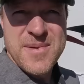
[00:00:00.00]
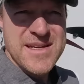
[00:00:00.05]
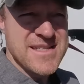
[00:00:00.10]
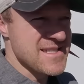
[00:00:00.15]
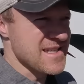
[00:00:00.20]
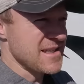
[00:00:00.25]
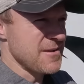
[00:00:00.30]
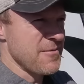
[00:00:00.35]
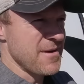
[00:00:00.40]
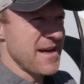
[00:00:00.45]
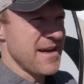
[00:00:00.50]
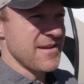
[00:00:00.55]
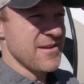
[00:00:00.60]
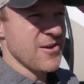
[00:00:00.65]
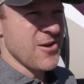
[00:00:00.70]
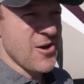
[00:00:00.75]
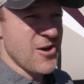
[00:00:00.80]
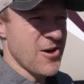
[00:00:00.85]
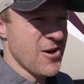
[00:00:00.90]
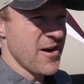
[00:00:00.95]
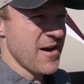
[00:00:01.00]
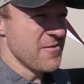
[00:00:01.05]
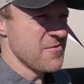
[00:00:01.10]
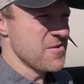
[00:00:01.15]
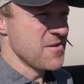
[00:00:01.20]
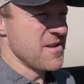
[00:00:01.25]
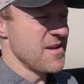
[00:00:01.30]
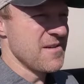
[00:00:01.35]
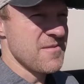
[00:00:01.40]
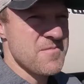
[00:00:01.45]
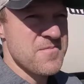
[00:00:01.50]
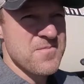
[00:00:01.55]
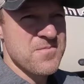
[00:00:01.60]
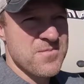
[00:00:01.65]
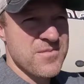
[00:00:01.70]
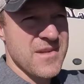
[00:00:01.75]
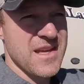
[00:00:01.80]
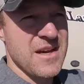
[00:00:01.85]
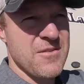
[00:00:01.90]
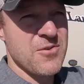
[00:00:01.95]
Basically, we got in the car after the
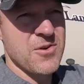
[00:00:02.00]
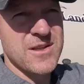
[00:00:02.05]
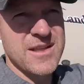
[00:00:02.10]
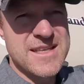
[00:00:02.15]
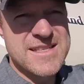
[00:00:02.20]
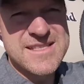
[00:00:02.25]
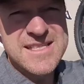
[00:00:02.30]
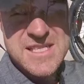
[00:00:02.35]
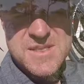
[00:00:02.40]
Everglades